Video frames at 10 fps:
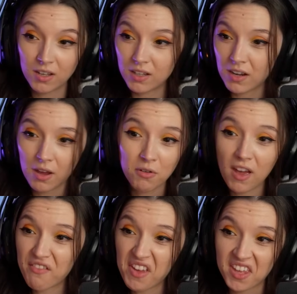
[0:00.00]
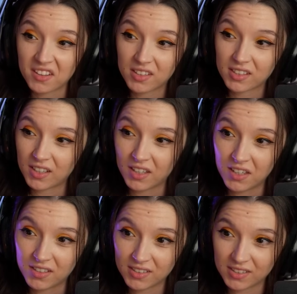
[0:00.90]
now you have 8, I
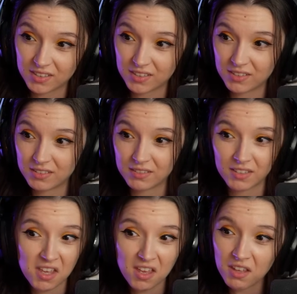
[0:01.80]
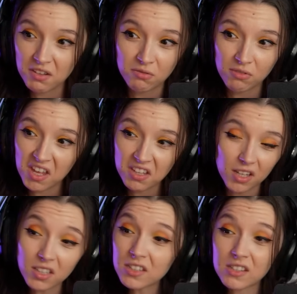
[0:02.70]
guess. 8,
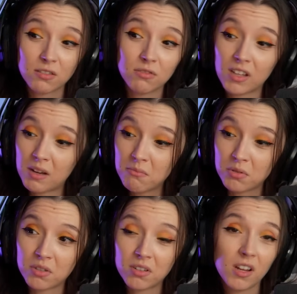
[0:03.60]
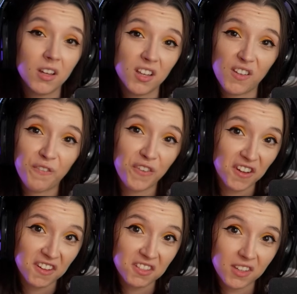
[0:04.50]
eight, is a good number.
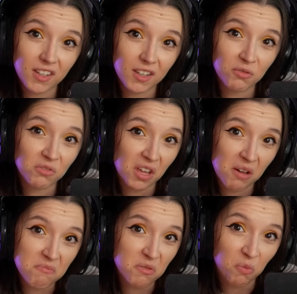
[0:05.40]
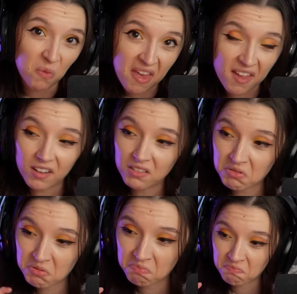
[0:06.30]
Infinity, good number, wealth.
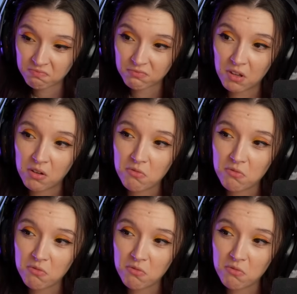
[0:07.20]
You,